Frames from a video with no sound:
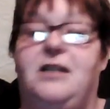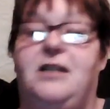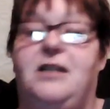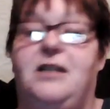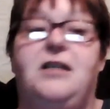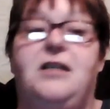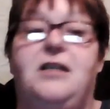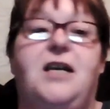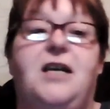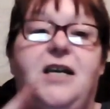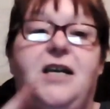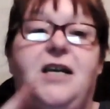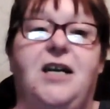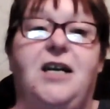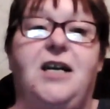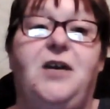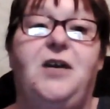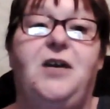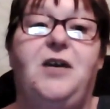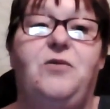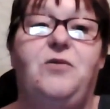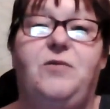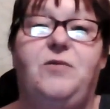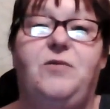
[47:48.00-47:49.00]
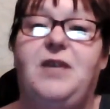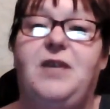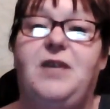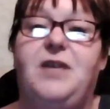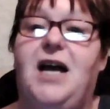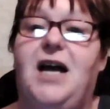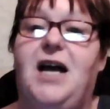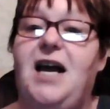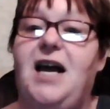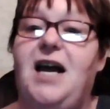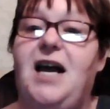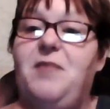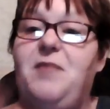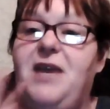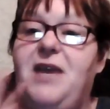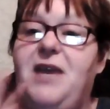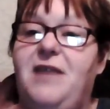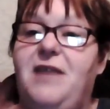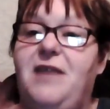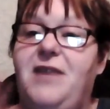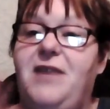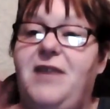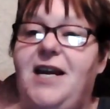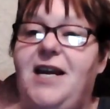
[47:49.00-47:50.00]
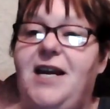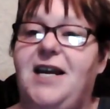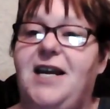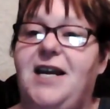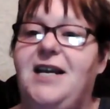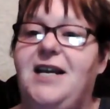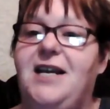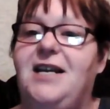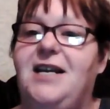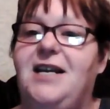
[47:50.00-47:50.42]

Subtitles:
There you go. Hiya, Mary.